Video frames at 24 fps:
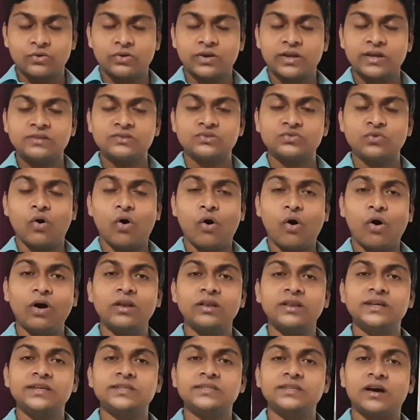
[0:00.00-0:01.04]
Okay, so
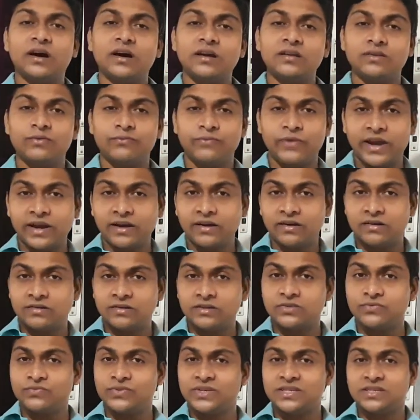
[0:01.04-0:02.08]
all these are the
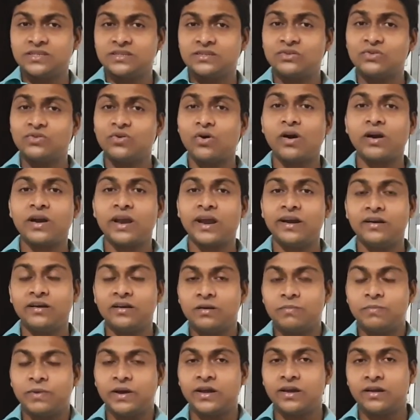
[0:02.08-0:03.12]
factors which is not
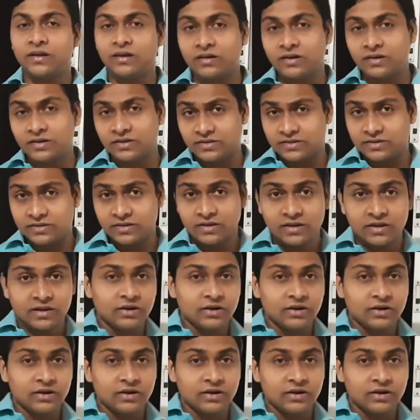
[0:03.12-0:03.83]
handled by us.